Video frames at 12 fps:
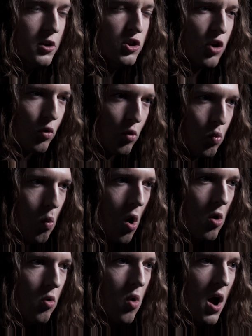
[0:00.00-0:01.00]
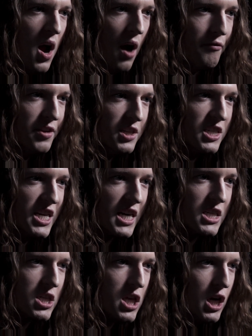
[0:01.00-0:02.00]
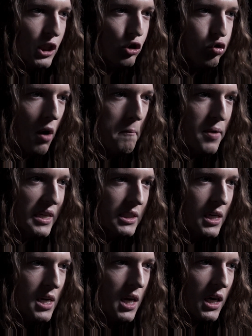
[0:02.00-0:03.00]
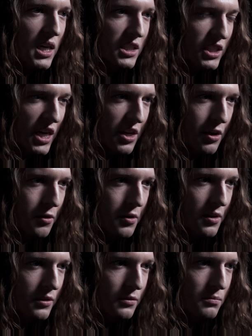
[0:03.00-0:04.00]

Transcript: So the woe of the sixth trumpet continued.